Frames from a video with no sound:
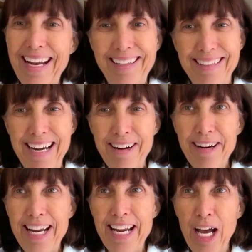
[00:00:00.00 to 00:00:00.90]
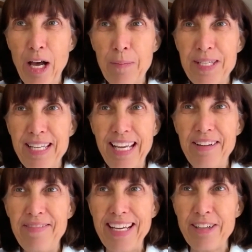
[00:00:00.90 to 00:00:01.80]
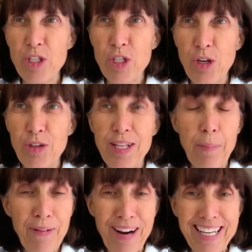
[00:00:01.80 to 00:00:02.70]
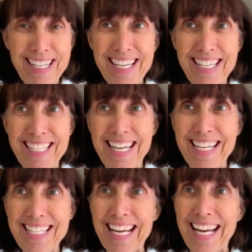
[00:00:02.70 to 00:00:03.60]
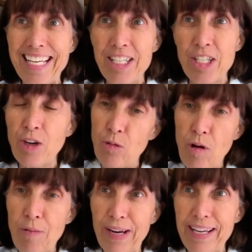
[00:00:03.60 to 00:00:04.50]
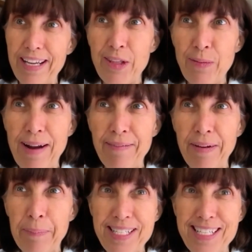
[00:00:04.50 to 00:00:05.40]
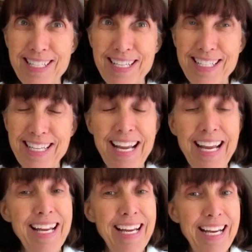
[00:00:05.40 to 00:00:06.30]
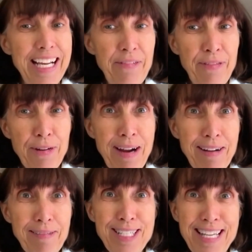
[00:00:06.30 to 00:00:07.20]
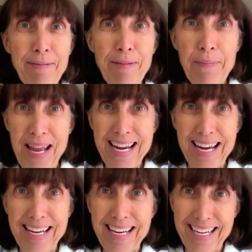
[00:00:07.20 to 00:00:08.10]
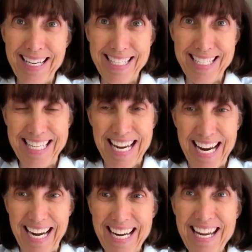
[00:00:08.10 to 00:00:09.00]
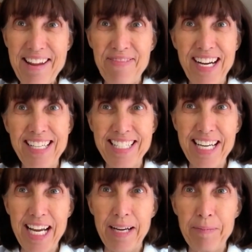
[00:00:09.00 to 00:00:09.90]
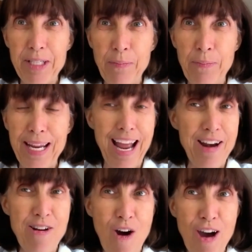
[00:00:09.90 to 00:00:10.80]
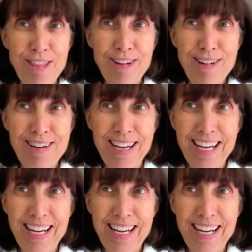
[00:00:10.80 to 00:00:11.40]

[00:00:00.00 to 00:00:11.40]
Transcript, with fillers: and there he helps innovators turn their product ideas into growing and thriving businesses. In the few hours that remain in his day, he finds time to be an author